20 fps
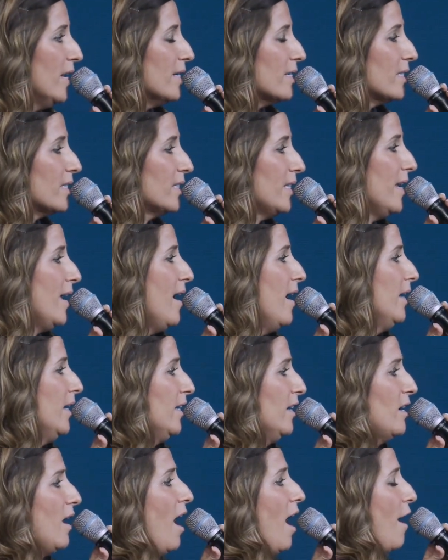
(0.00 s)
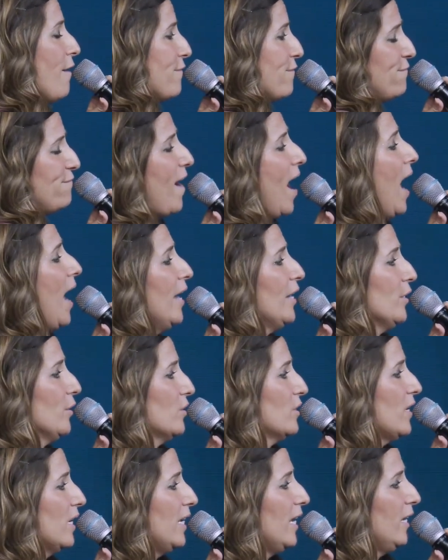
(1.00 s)
sin and a fire
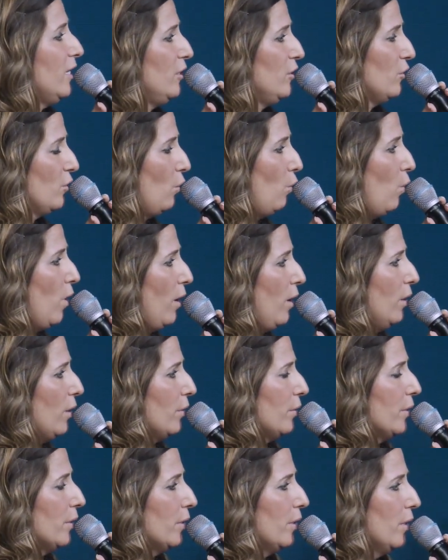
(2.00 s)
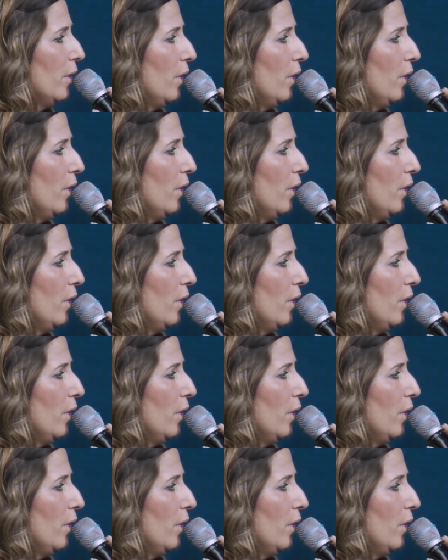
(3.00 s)
to get in your word.